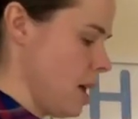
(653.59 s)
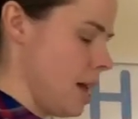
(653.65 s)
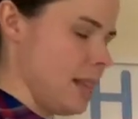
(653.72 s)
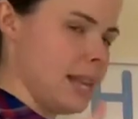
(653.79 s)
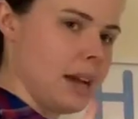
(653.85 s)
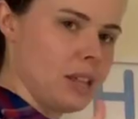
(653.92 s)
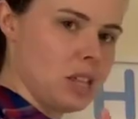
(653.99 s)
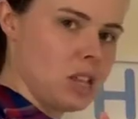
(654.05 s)

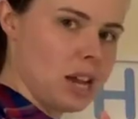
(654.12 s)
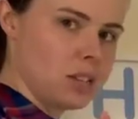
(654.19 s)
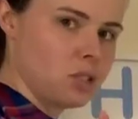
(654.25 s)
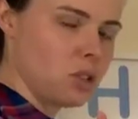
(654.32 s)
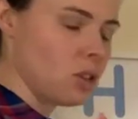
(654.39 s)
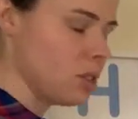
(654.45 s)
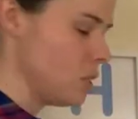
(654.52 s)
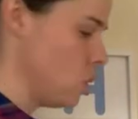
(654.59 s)
Now, in an
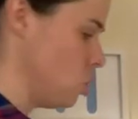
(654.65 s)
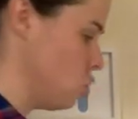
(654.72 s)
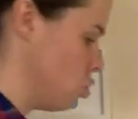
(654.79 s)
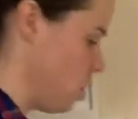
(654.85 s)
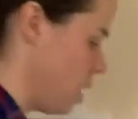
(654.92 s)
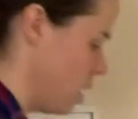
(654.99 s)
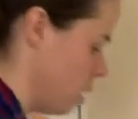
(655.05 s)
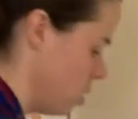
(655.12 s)
isosceles
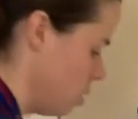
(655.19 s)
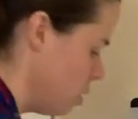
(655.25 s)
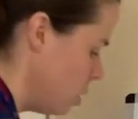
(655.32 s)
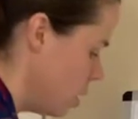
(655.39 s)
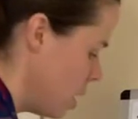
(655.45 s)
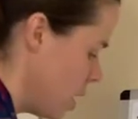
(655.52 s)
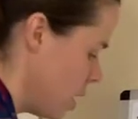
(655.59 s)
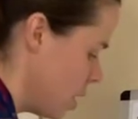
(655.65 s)
triangle,
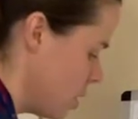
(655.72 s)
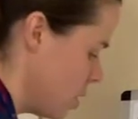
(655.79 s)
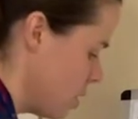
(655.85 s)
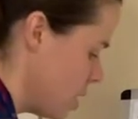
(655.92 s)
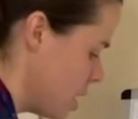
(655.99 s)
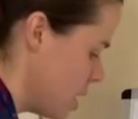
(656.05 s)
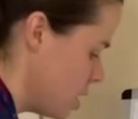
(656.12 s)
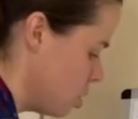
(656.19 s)

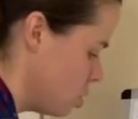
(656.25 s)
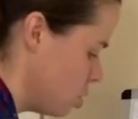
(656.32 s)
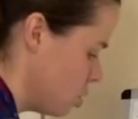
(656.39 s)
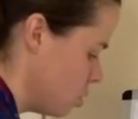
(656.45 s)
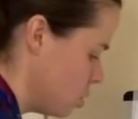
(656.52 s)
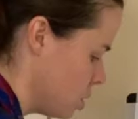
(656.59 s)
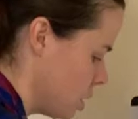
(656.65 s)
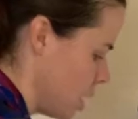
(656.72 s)
these
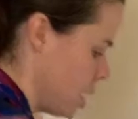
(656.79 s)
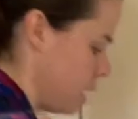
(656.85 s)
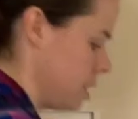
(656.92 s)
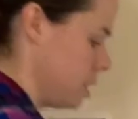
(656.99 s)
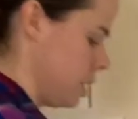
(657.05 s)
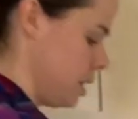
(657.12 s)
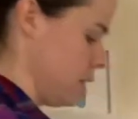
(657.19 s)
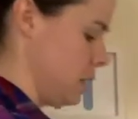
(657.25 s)
2
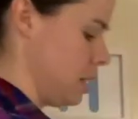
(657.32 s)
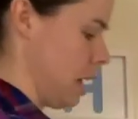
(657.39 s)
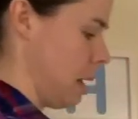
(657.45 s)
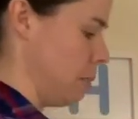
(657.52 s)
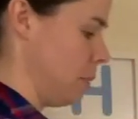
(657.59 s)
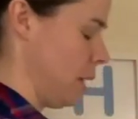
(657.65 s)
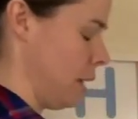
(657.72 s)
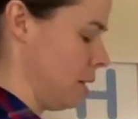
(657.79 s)
sides are the same
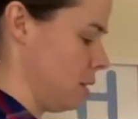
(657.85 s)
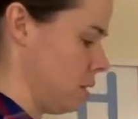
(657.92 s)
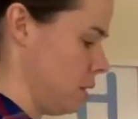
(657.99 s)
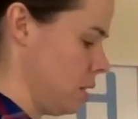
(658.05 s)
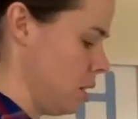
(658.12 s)
length.